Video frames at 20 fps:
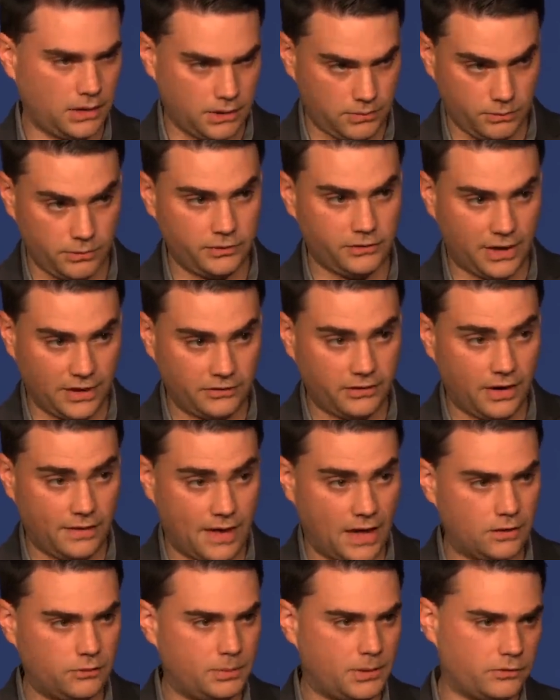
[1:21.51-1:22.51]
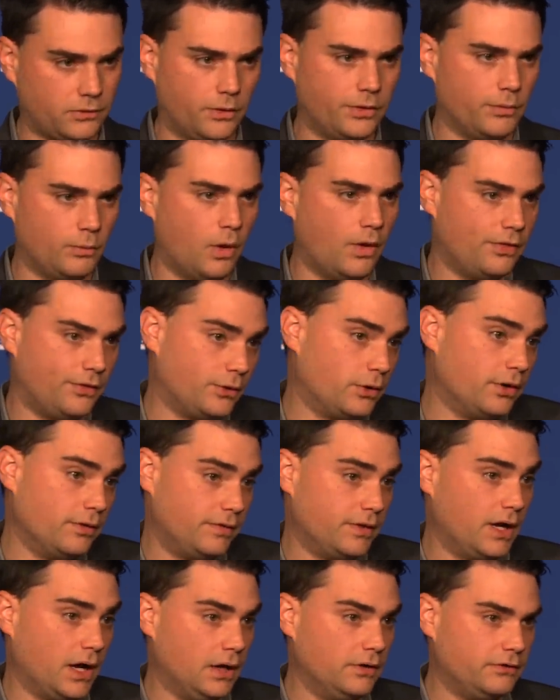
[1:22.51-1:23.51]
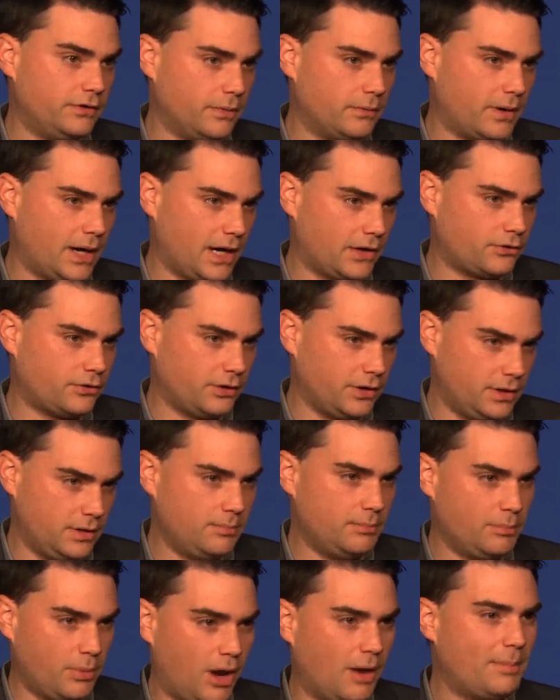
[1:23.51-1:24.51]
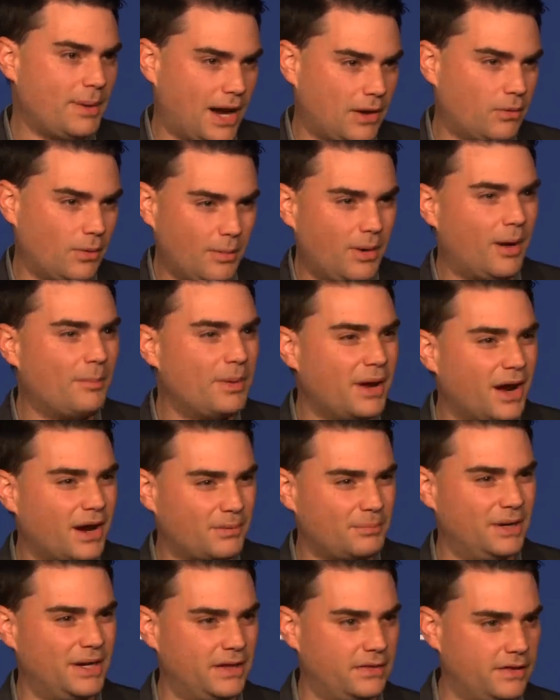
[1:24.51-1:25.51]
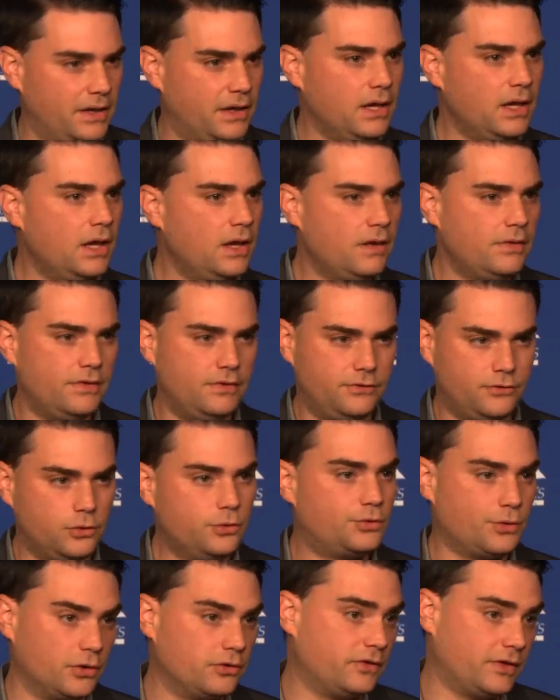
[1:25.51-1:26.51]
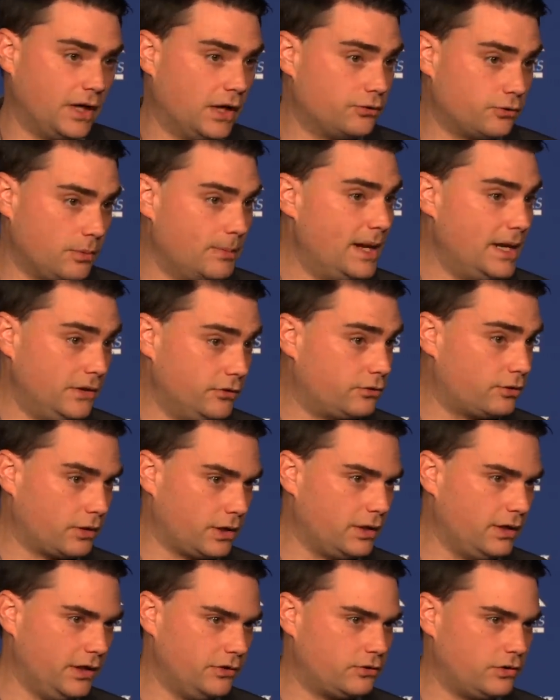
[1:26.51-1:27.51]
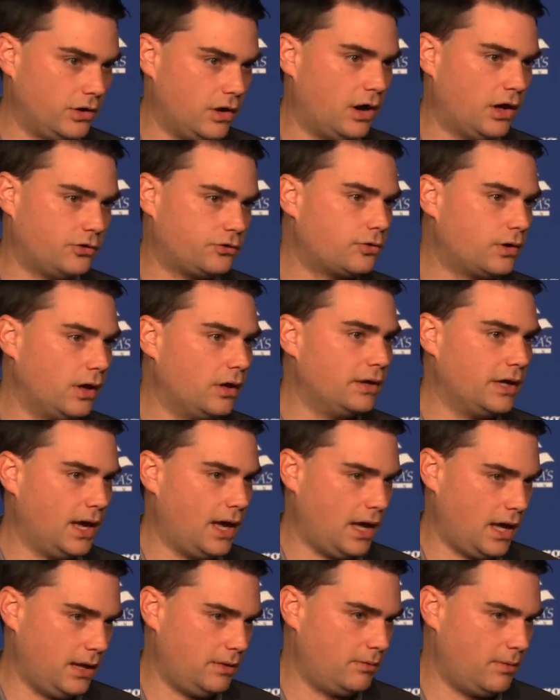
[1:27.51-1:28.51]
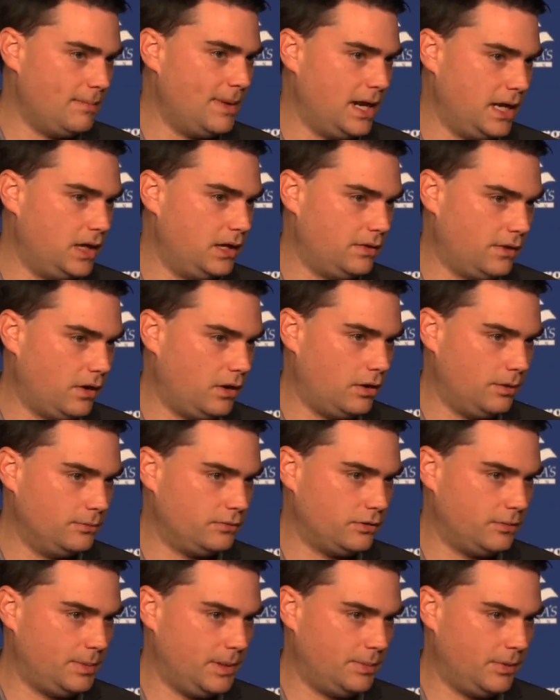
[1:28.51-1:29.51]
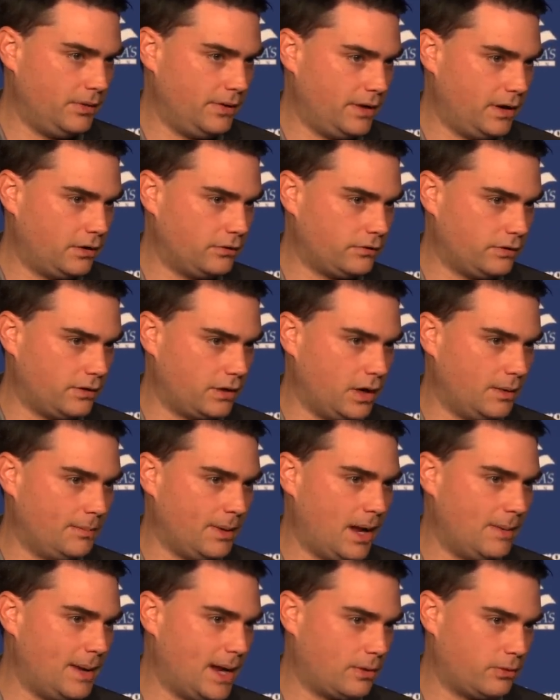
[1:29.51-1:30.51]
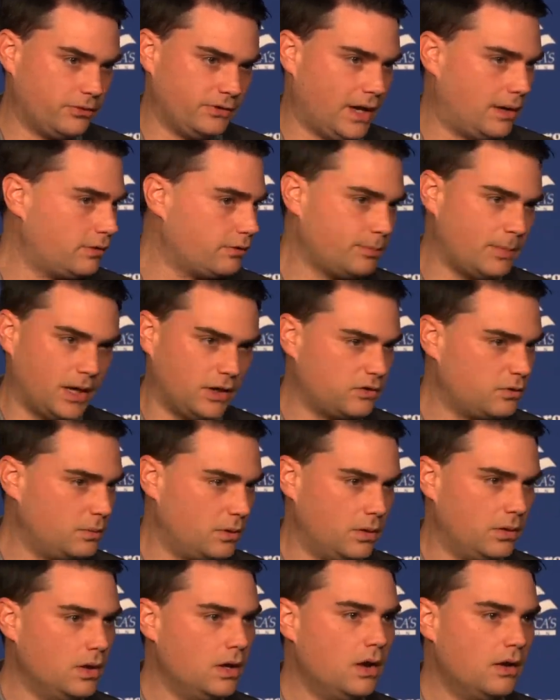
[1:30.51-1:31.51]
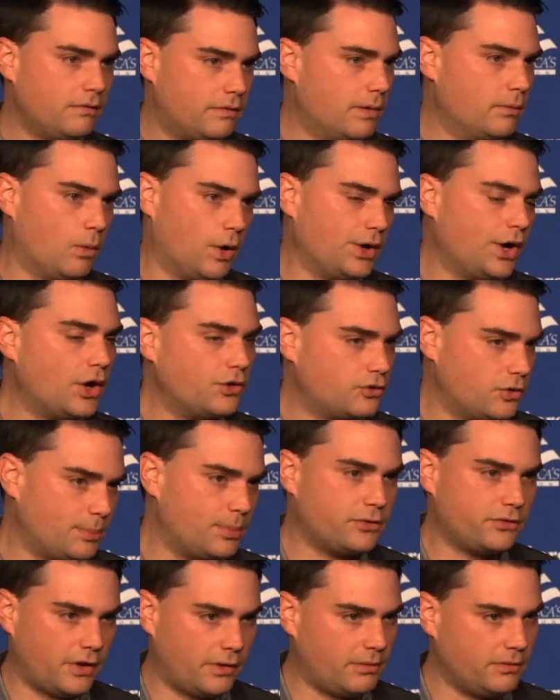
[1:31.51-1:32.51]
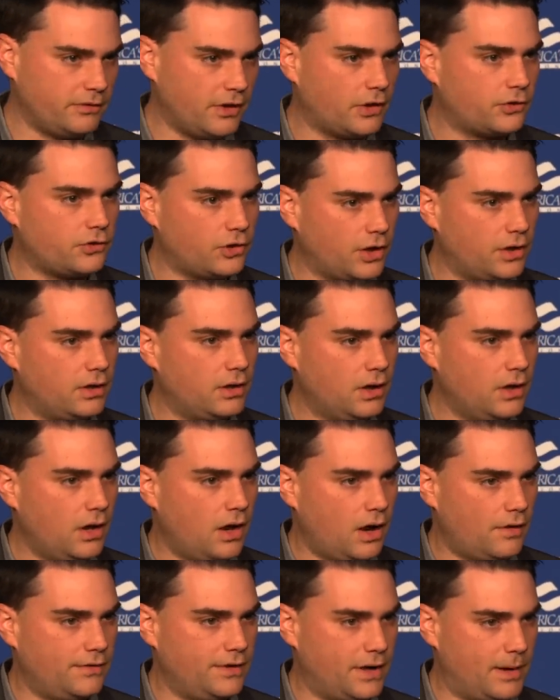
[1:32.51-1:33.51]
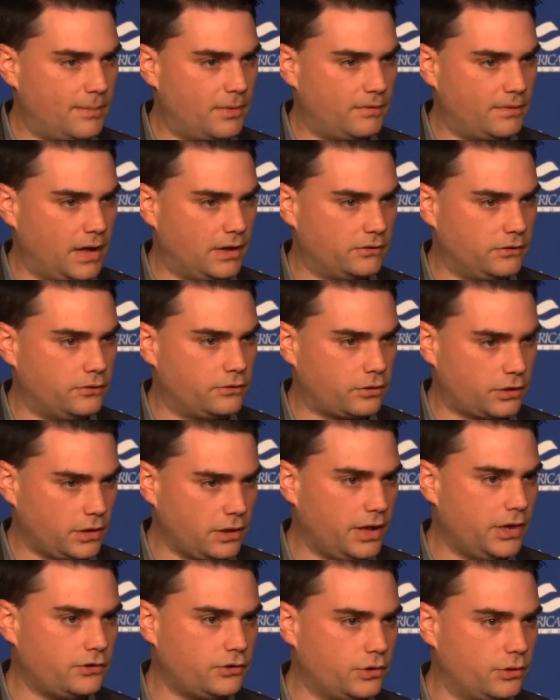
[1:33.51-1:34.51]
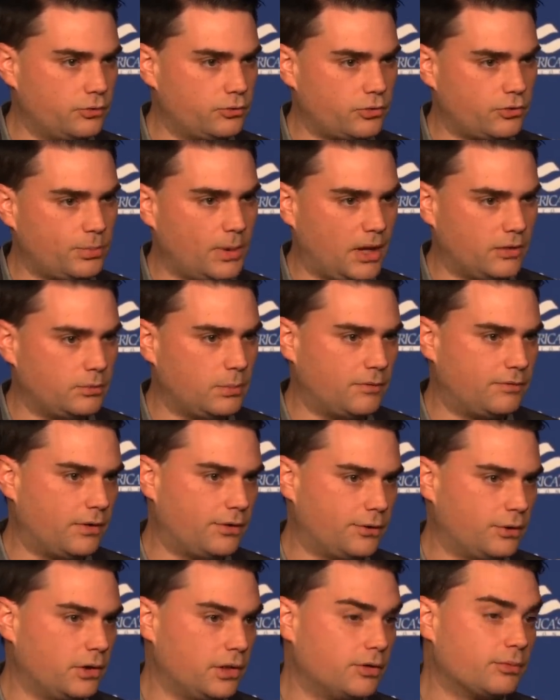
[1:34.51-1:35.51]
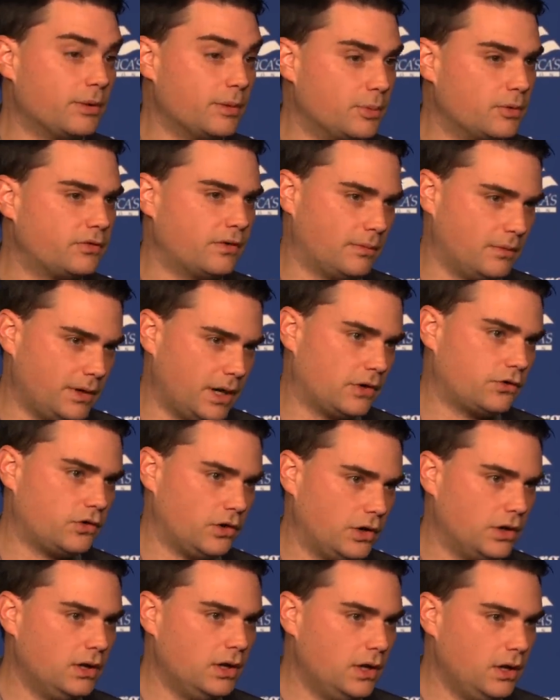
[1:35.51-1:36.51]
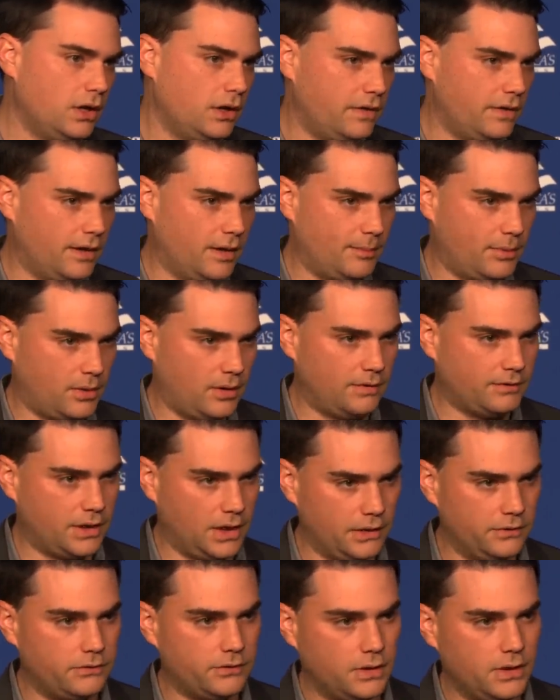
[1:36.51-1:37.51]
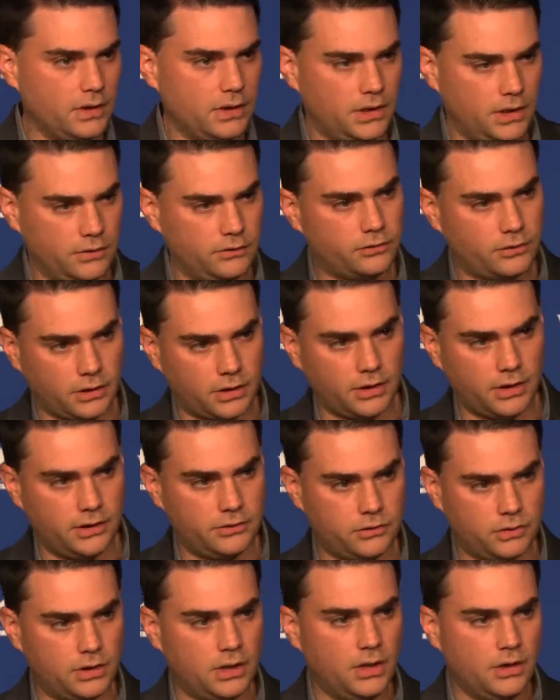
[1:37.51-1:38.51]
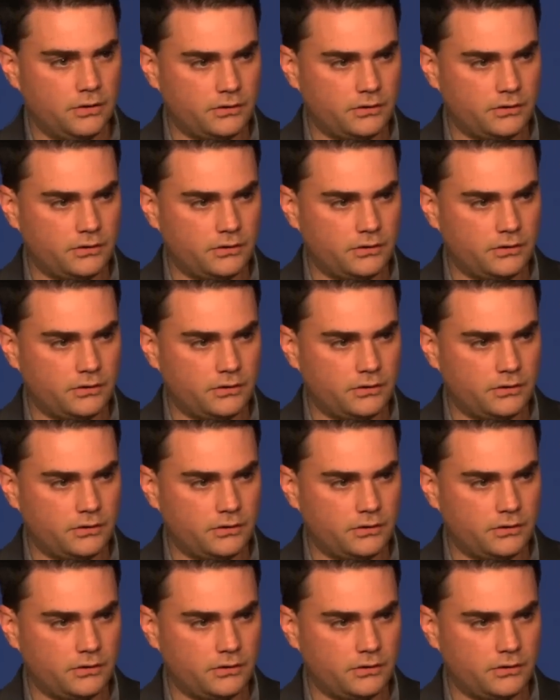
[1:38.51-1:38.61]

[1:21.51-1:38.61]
And the reason I say that is because only one third of the guns that were actually bought back were bought back, meaning that two thirds of the guns remain in circulation in Australia and remain in the homes of the people there. So the gun buyback was not responsible for a 100% reduction of the number of guns in circulation. It was responsible for a 33% reduction in the number of guns in circulation.